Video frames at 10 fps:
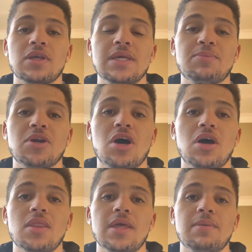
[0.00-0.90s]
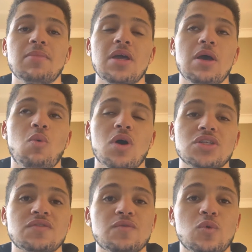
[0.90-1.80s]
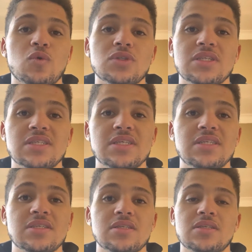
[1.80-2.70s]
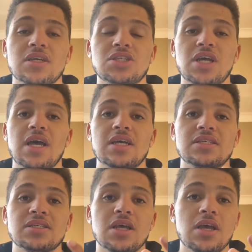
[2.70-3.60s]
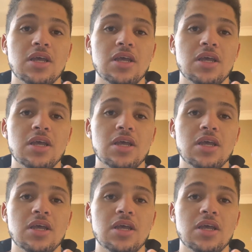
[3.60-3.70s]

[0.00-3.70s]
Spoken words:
Keep an eye on them. Watch for diseases such as